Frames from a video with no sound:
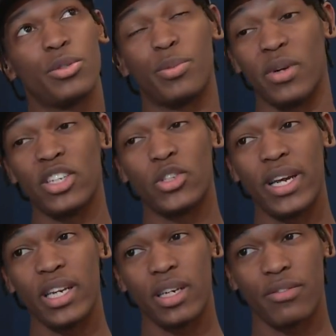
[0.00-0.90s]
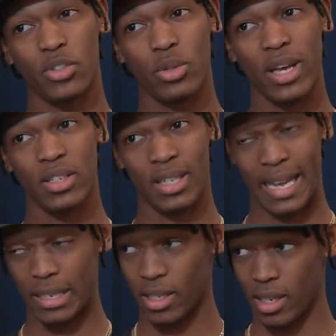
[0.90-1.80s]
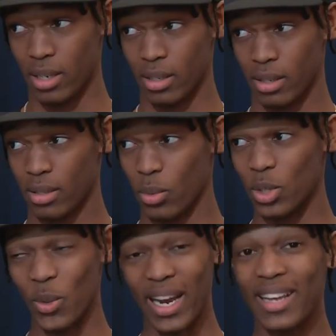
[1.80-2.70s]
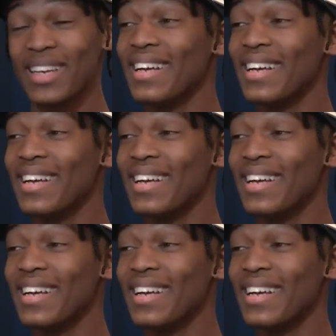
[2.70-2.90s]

spring training of 2018. When I,